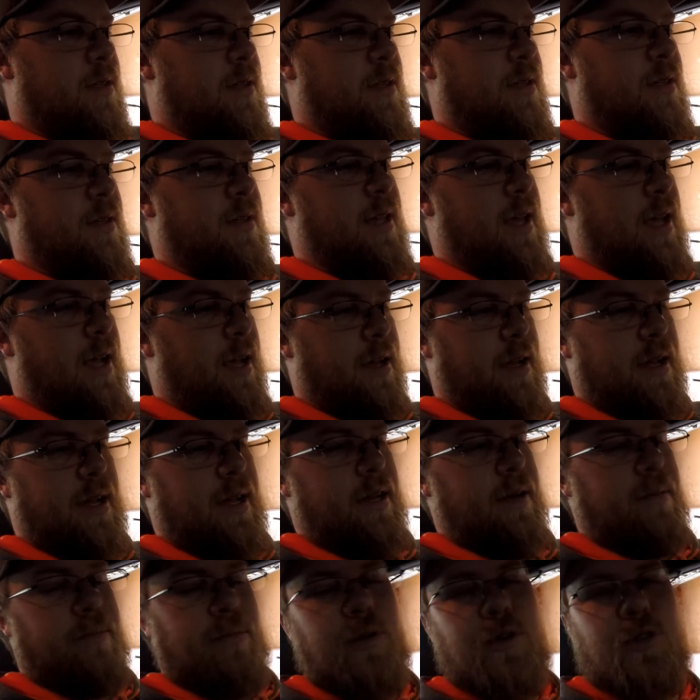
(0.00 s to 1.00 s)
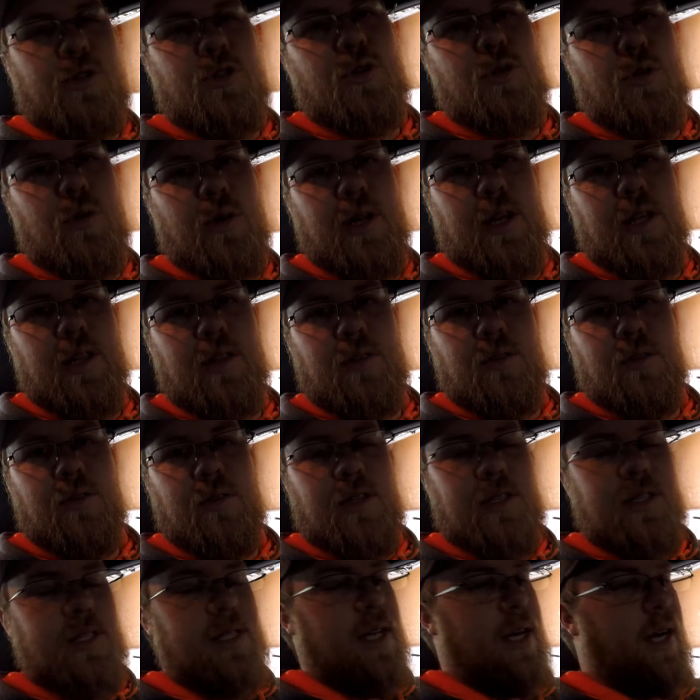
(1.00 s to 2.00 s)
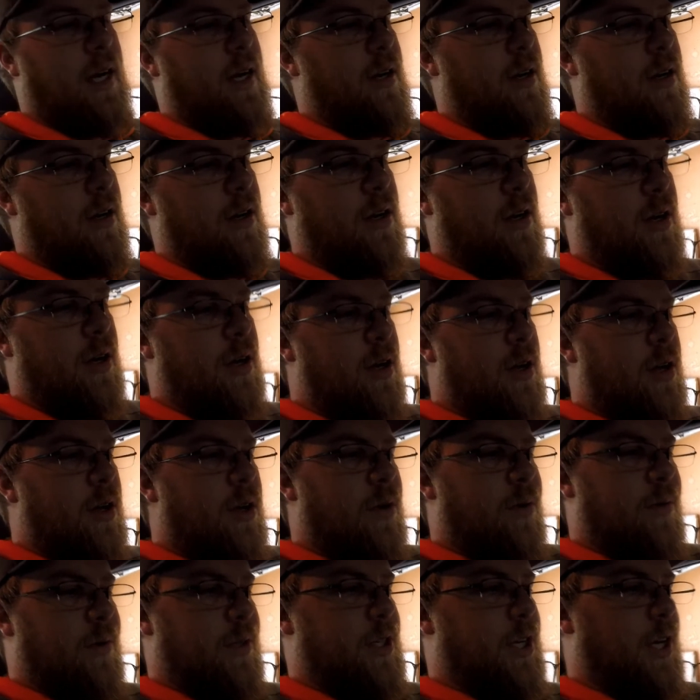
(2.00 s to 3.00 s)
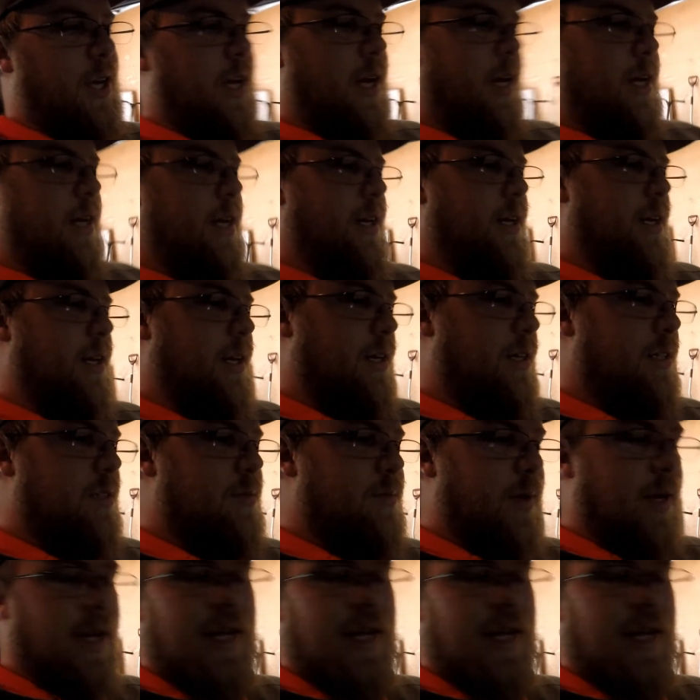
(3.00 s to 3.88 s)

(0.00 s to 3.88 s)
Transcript: that kind of protruding through the sticker, which it kind of does, but I